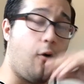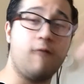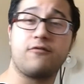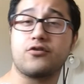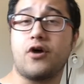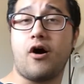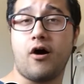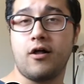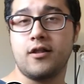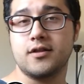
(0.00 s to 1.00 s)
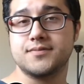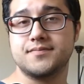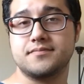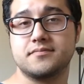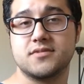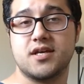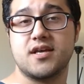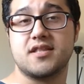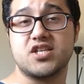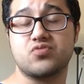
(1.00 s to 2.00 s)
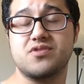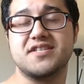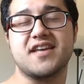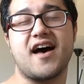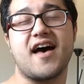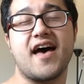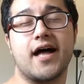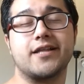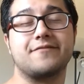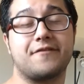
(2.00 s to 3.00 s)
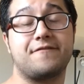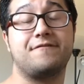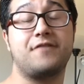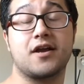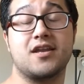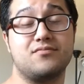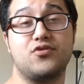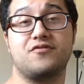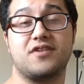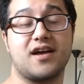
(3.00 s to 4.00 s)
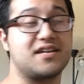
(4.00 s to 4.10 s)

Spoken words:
overall, this was a hell of a fucking movie.